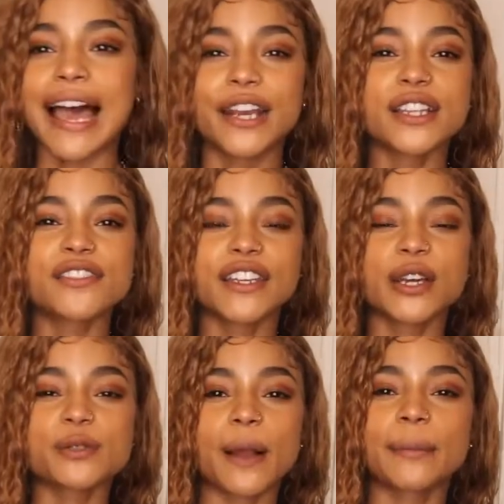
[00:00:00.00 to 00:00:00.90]
I know this
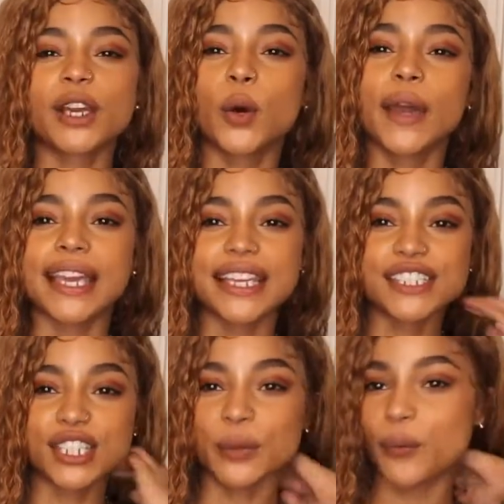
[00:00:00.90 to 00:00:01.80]
video is probably quick
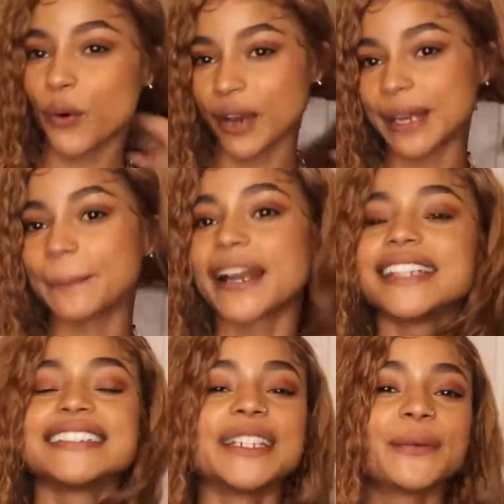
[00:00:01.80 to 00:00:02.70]
and to the point, but
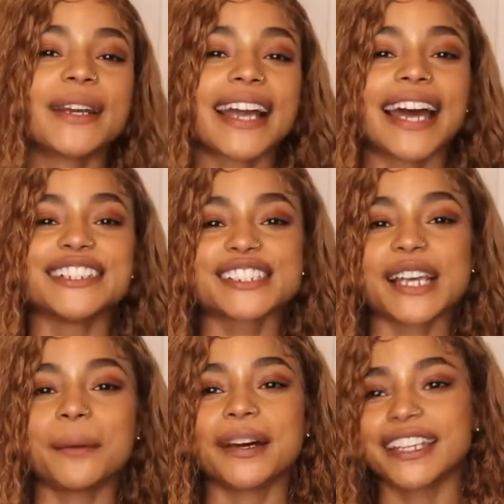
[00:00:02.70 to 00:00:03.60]
I did want to kind of just
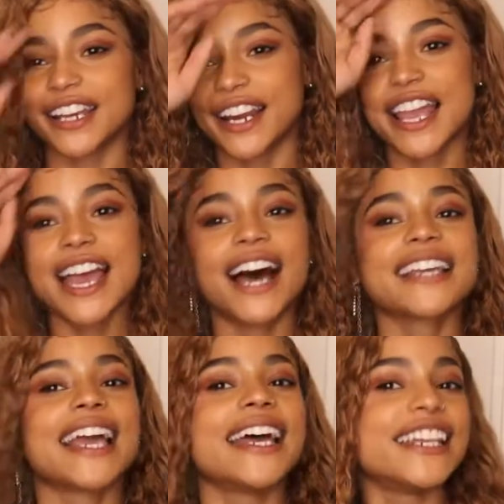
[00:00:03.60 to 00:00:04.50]
come on here
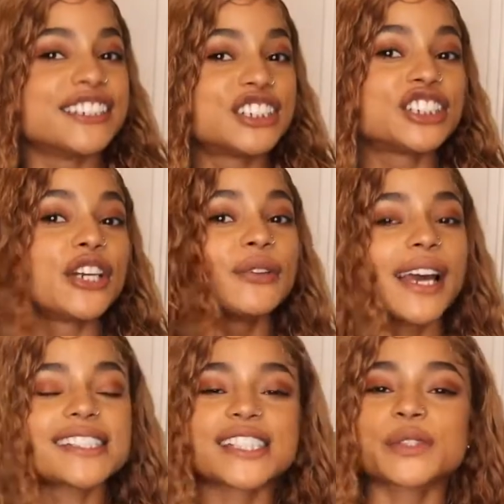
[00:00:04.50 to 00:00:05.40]
again and show you
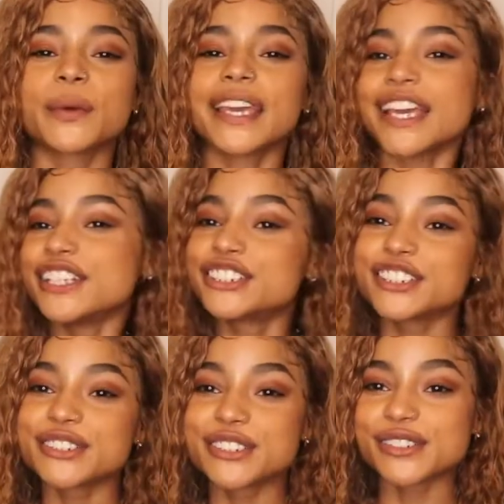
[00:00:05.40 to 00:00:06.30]
guys this wig,
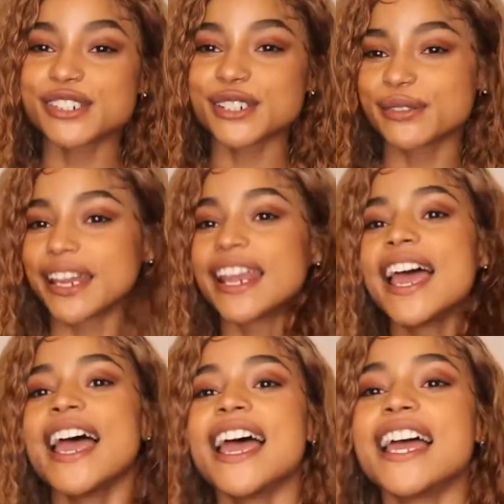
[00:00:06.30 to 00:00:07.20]
introduce you to it,
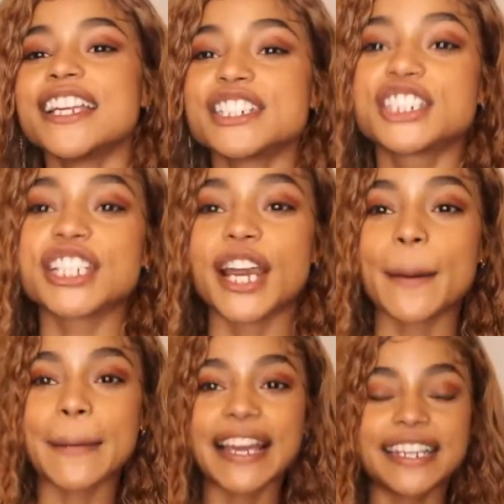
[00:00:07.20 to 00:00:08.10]

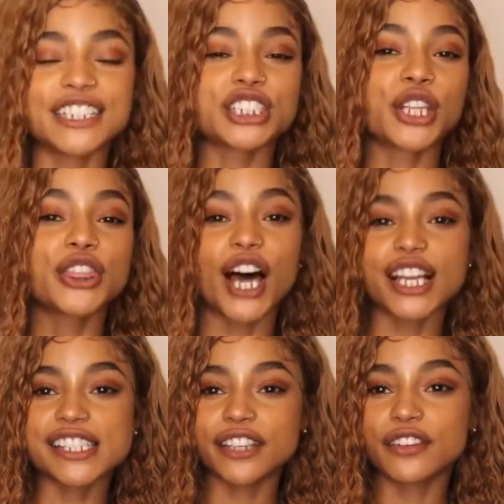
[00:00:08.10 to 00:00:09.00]
share my initial
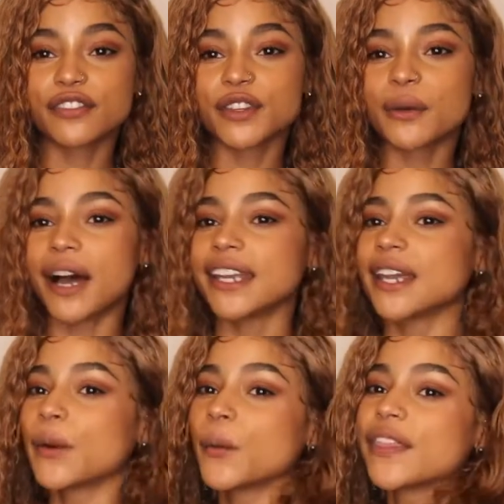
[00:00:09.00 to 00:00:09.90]
thoughts and review on
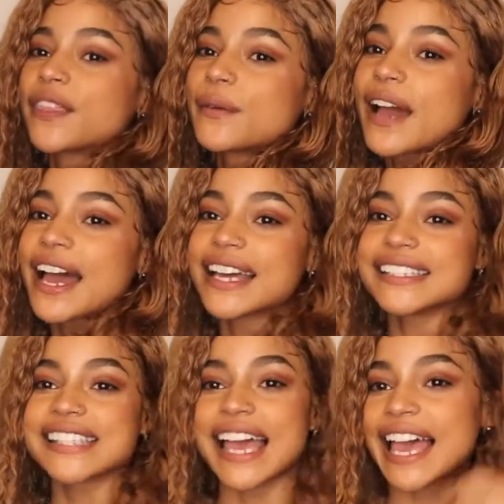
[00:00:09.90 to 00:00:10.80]
it with you
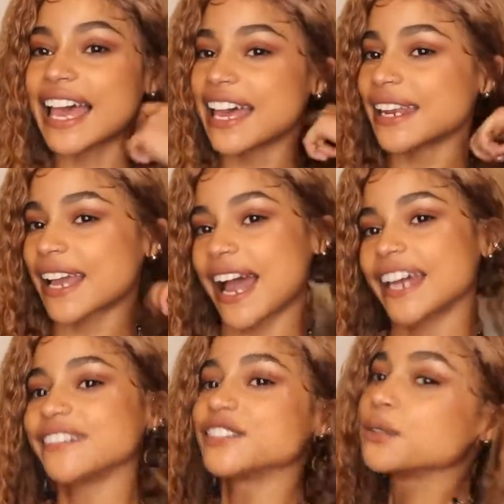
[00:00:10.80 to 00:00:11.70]
guys, and
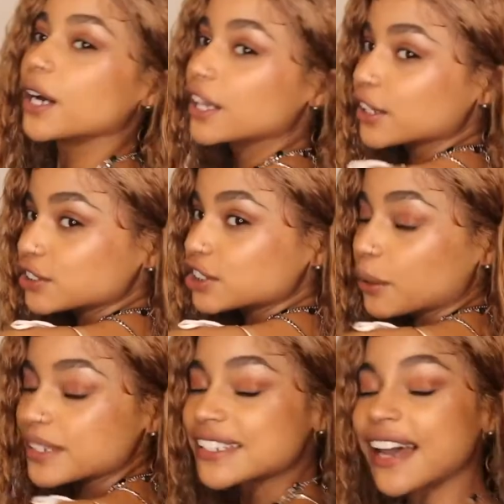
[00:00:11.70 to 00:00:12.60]
kind of do a little
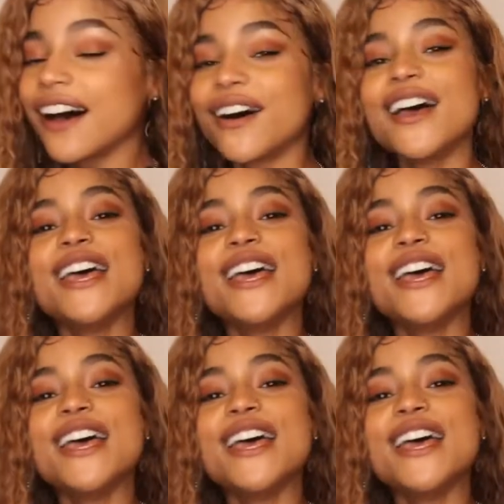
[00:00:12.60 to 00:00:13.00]
show and tell.